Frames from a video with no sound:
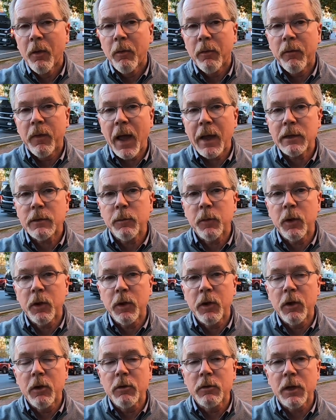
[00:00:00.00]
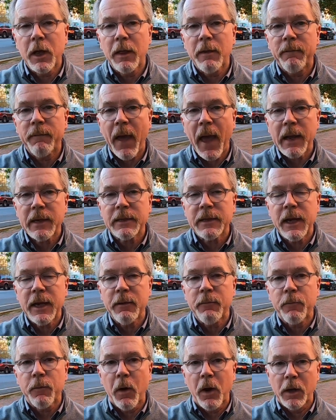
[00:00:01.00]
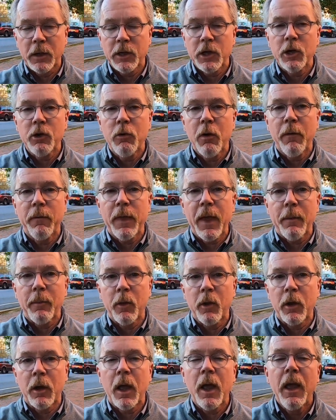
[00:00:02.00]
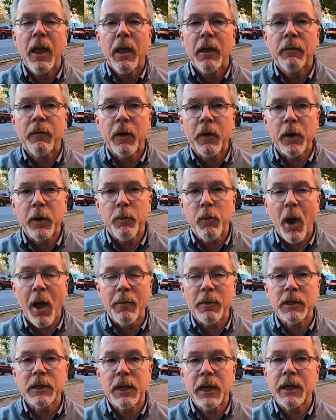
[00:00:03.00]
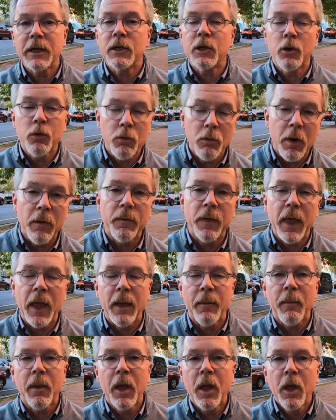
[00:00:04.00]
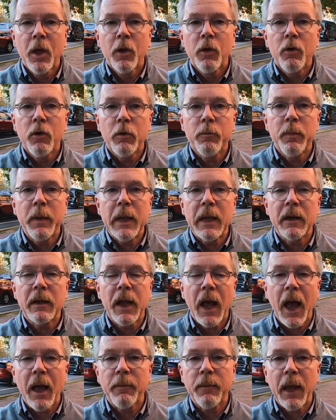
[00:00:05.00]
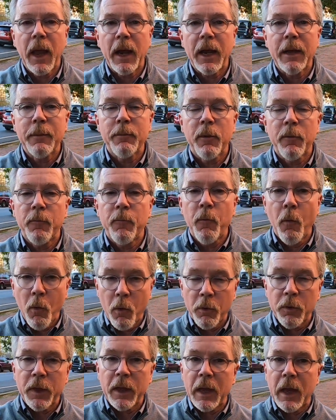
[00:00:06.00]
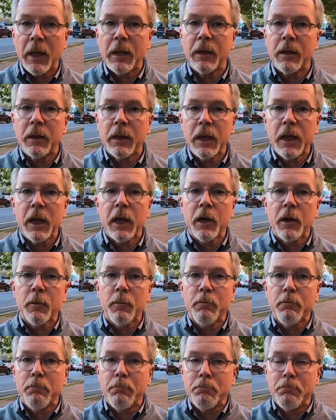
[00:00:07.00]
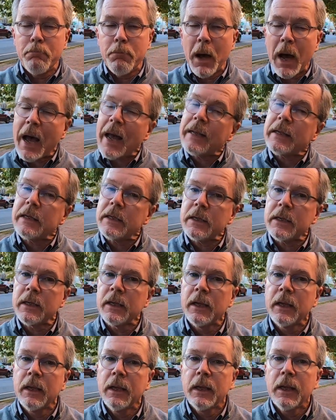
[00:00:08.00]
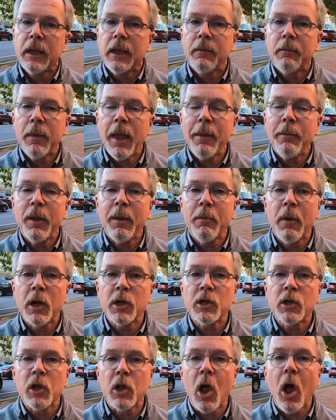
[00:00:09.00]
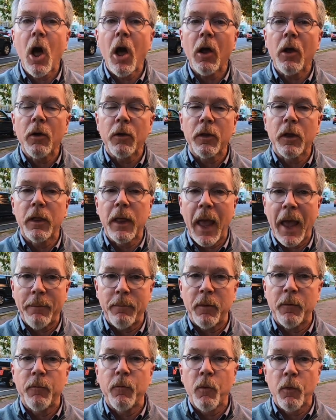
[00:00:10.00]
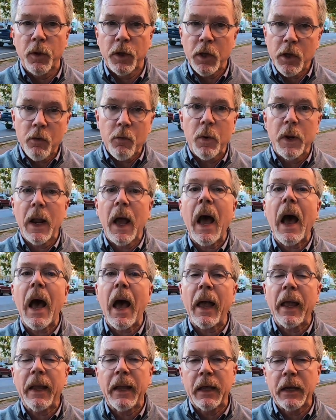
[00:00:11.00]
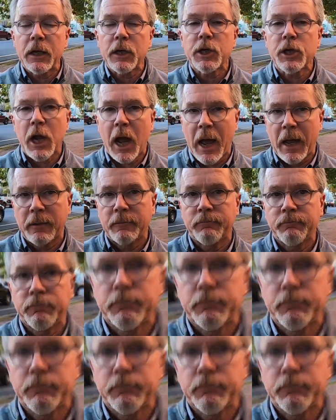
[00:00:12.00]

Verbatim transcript: We've got some good news on the vaccine front. Two of them look very promising. Two of them could be in Cobb County before the end of the year, but maybe much longer than that before you and I get a shot.